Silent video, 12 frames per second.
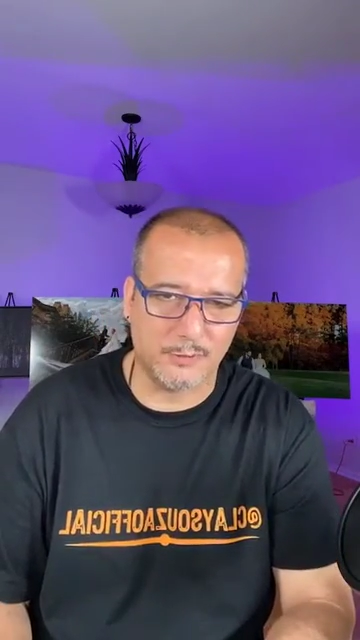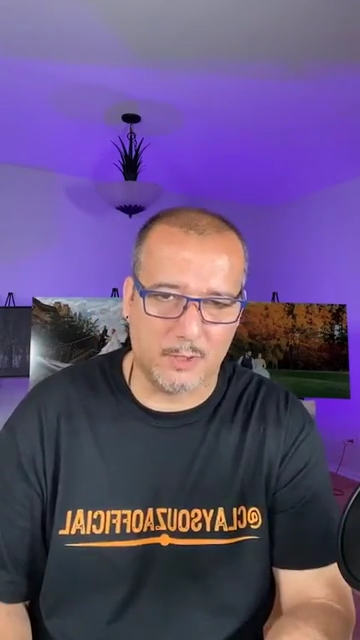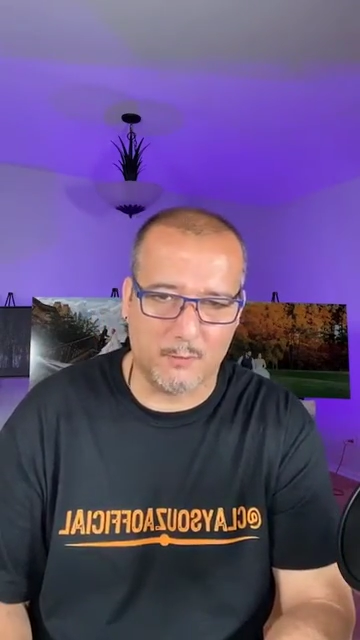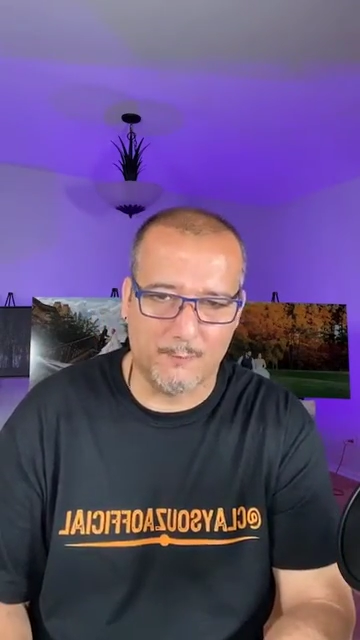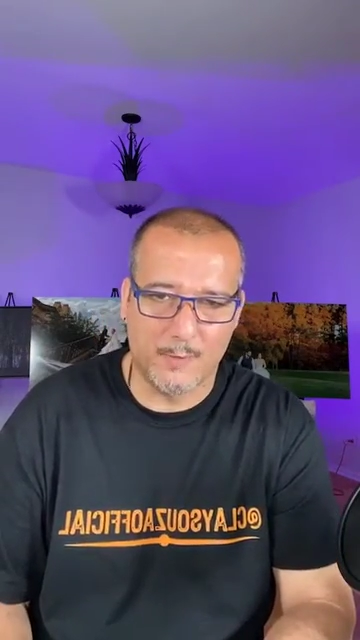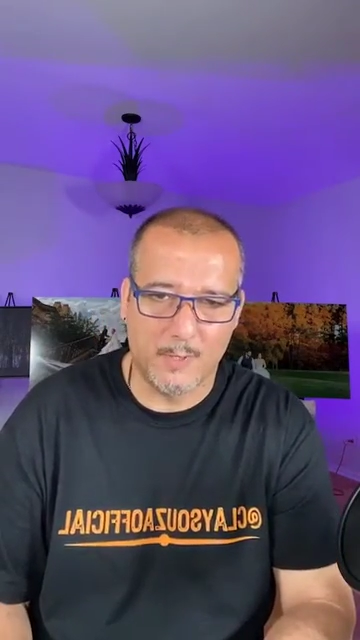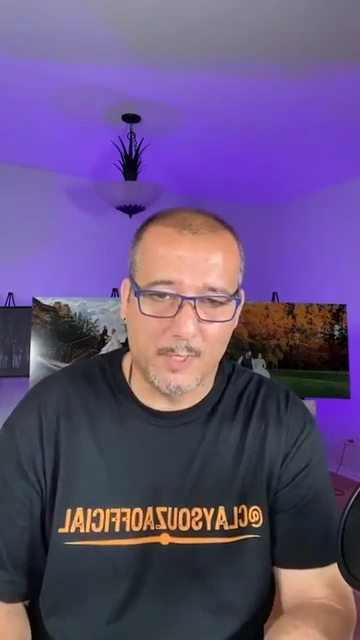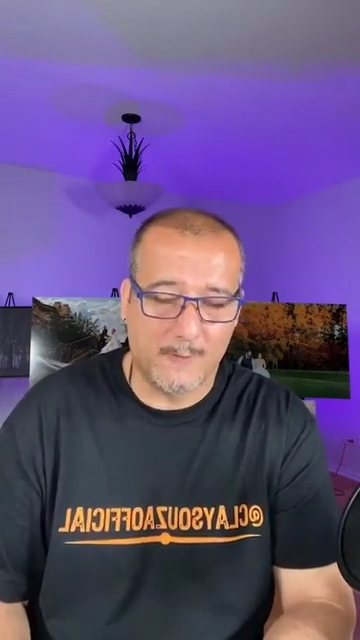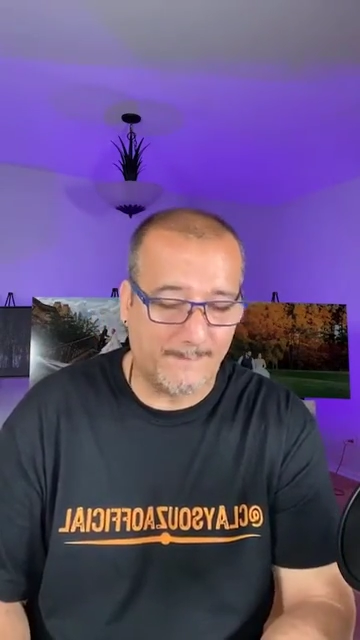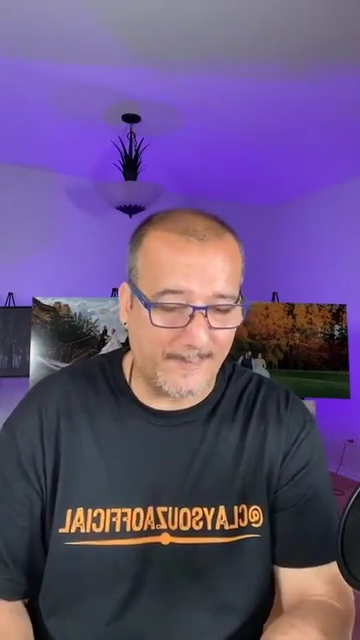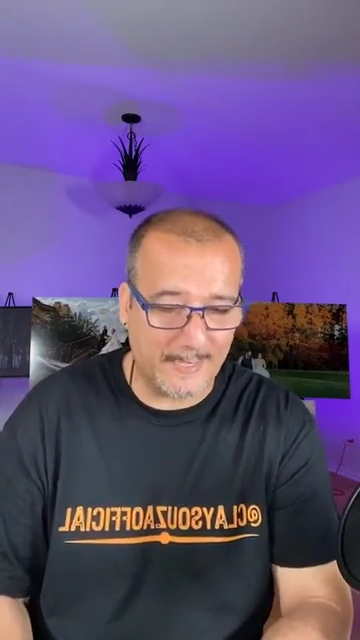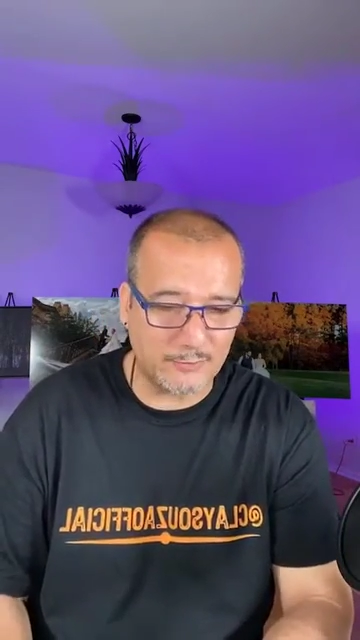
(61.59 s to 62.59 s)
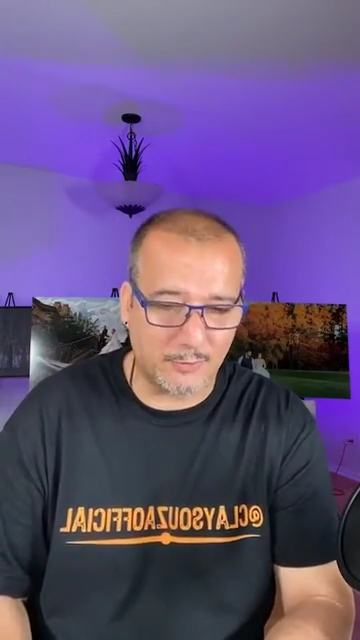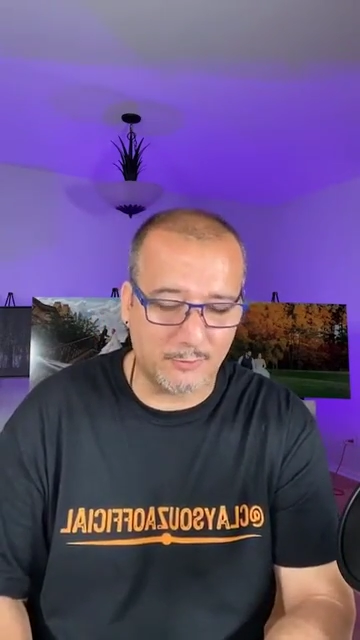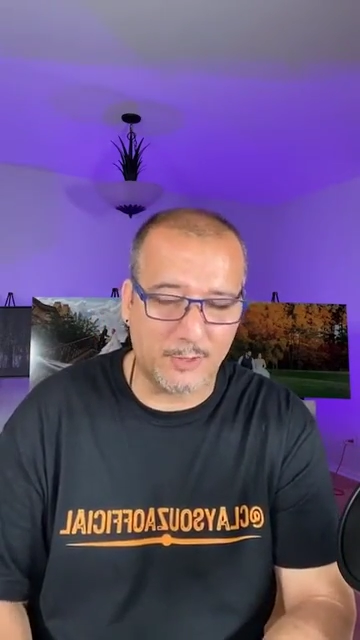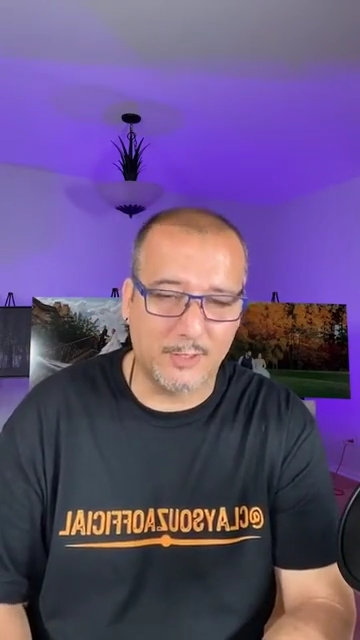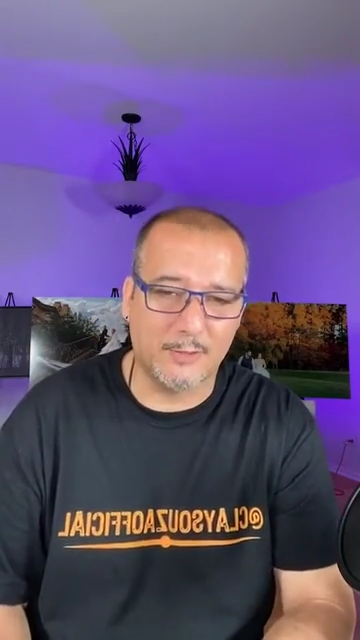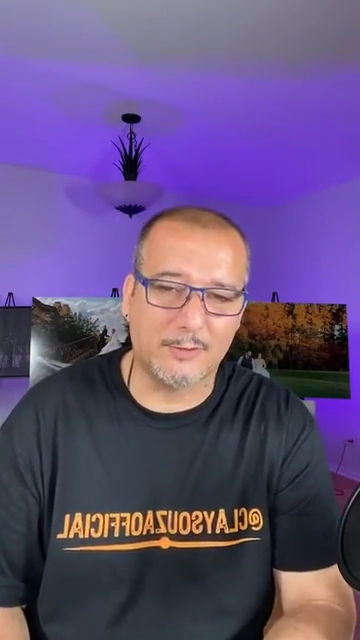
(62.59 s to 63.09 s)
So that's what
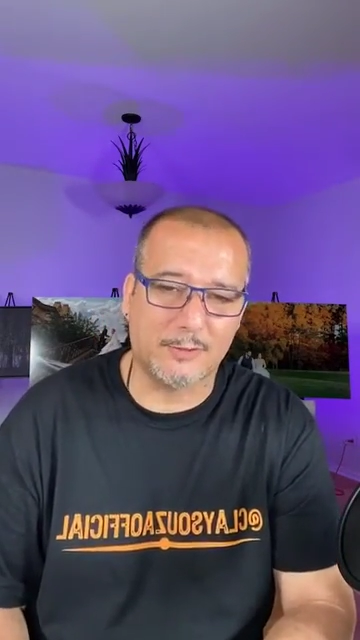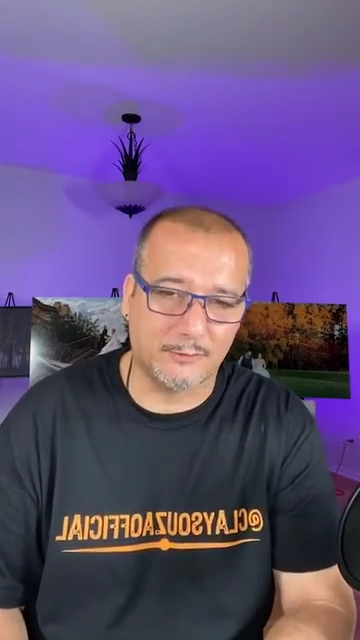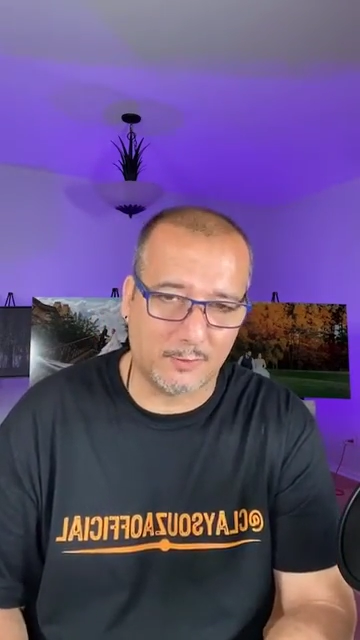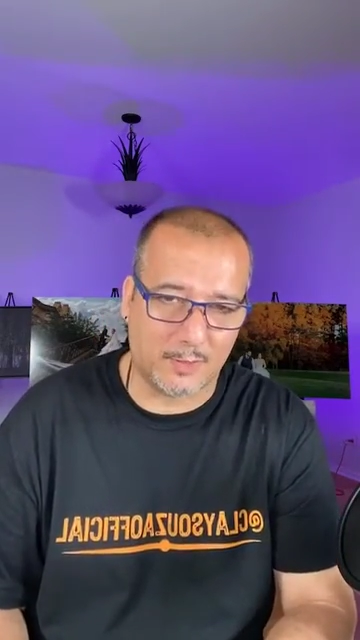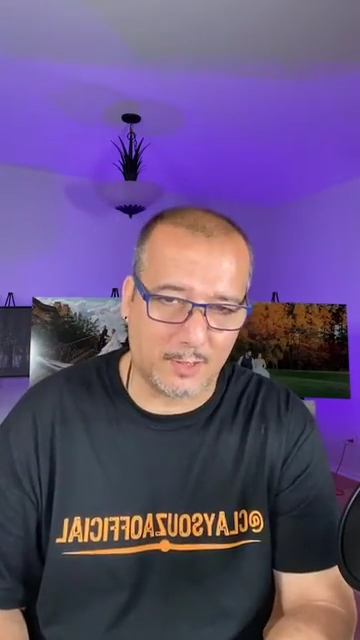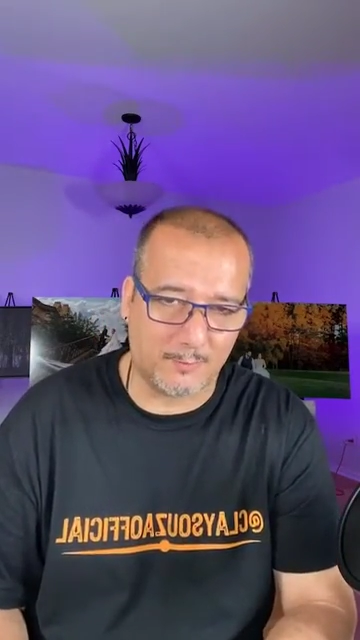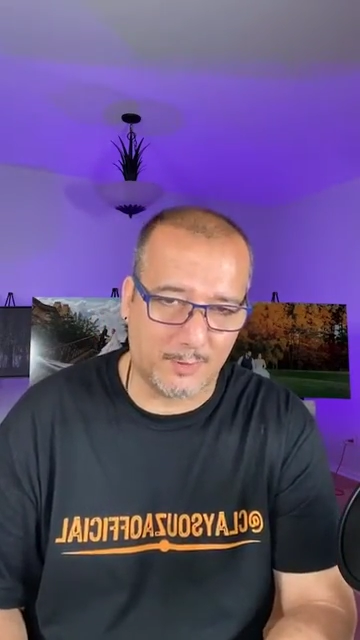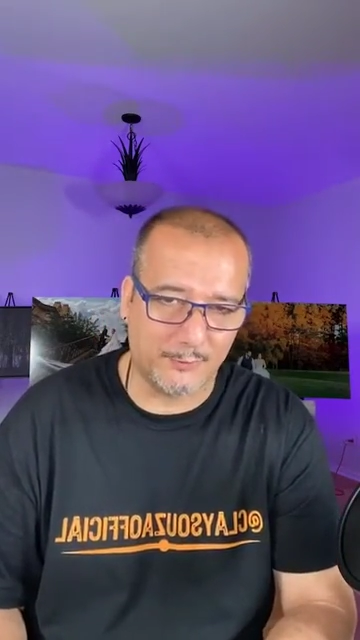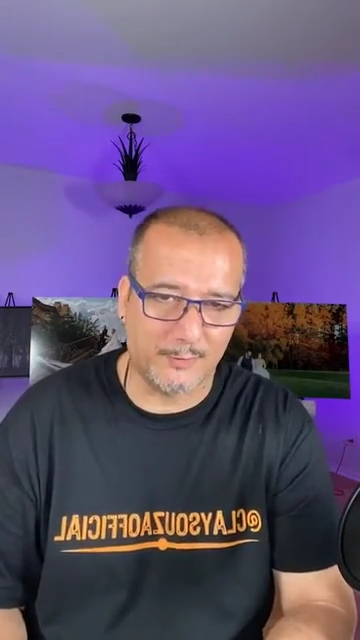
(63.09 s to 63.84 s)
you're going to talk about